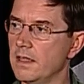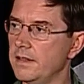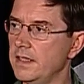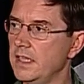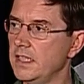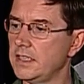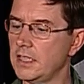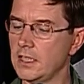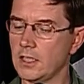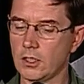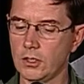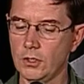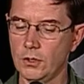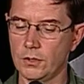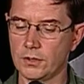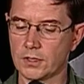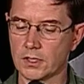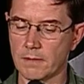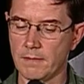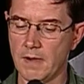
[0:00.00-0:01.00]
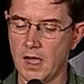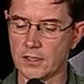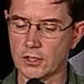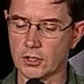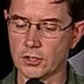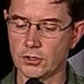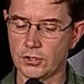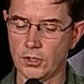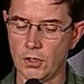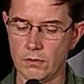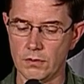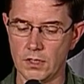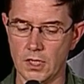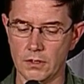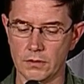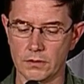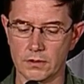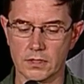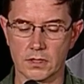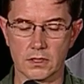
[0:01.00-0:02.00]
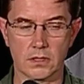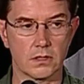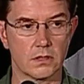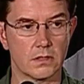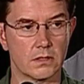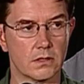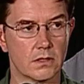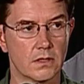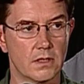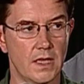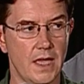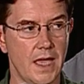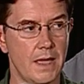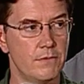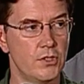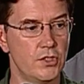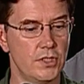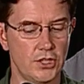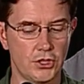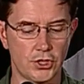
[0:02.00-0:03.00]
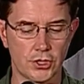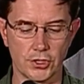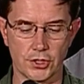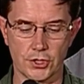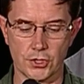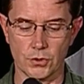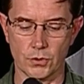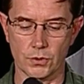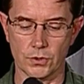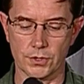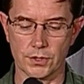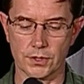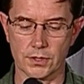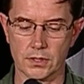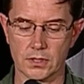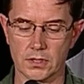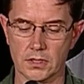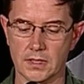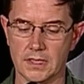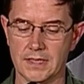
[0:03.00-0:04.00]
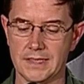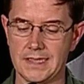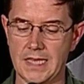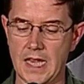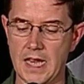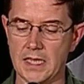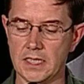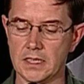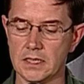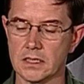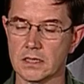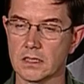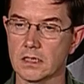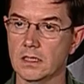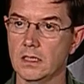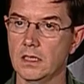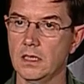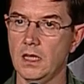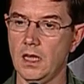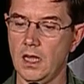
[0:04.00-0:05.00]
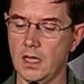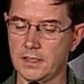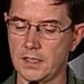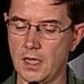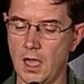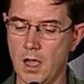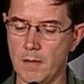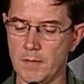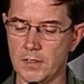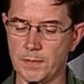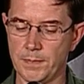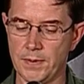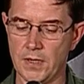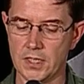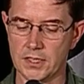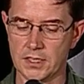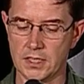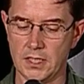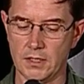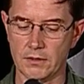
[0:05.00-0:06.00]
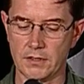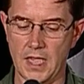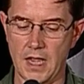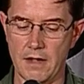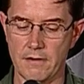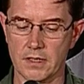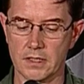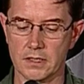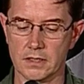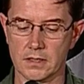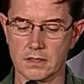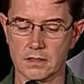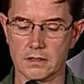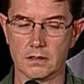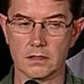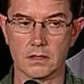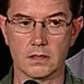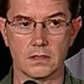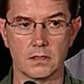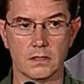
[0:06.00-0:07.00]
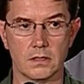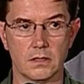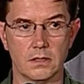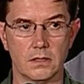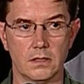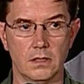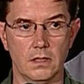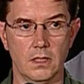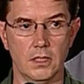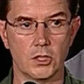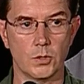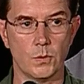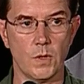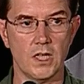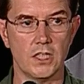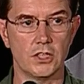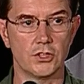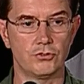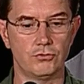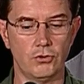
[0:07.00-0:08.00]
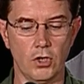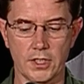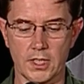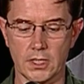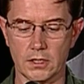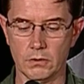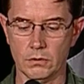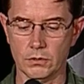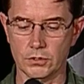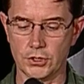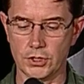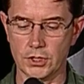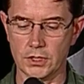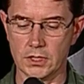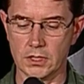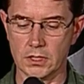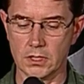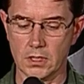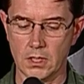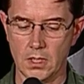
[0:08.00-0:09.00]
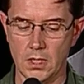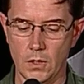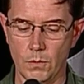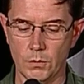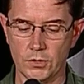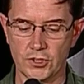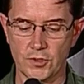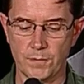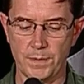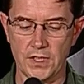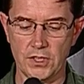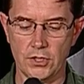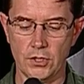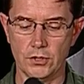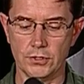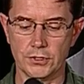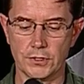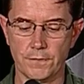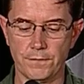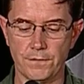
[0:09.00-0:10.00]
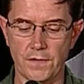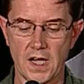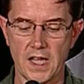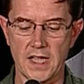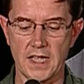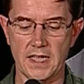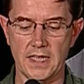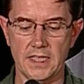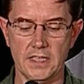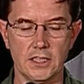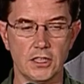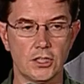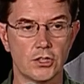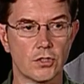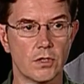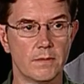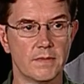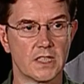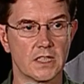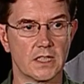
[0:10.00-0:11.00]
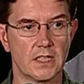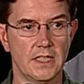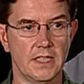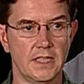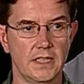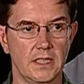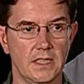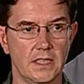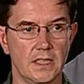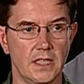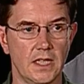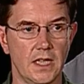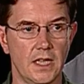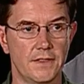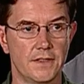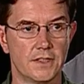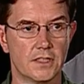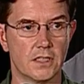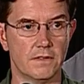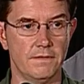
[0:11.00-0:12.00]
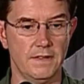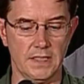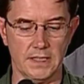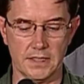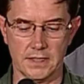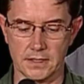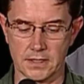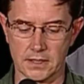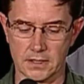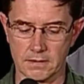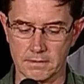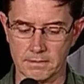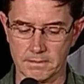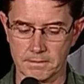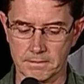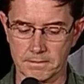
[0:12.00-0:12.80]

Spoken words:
These include command and control nodes, ammunition stores, tanks, and armoured personnel carriers, as well as rocket launchers, which have been used to fire indiscriminately at the civilians.